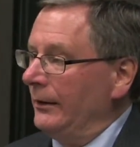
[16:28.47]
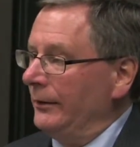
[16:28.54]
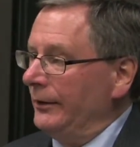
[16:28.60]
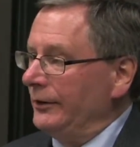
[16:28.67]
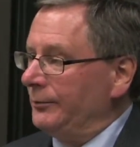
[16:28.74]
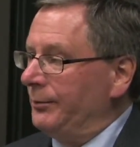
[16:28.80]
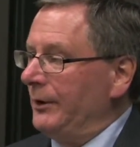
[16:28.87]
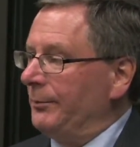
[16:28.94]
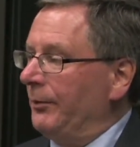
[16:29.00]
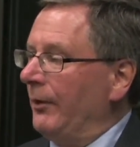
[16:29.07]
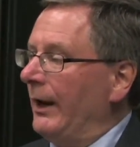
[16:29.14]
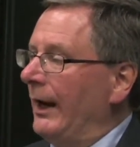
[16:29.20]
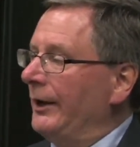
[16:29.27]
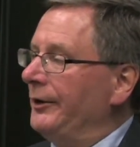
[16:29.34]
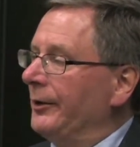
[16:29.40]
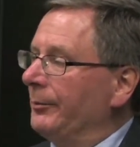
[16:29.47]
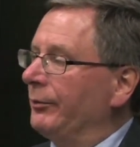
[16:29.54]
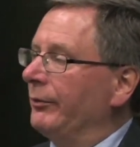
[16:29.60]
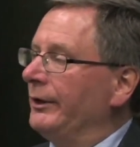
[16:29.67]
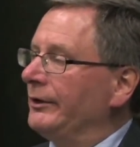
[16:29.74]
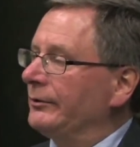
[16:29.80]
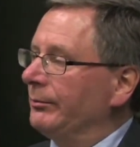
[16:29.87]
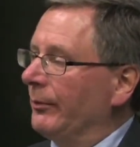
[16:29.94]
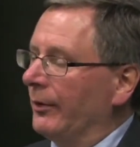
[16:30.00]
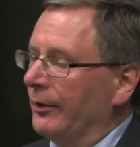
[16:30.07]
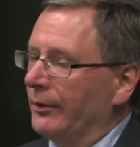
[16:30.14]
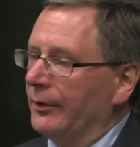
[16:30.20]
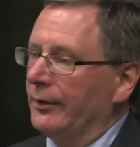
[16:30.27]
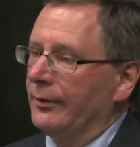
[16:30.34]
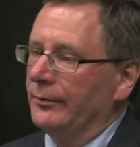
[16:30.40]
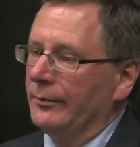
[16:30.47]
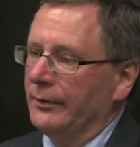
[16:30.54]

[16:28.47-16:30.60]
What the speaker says: These people had their priests murdered,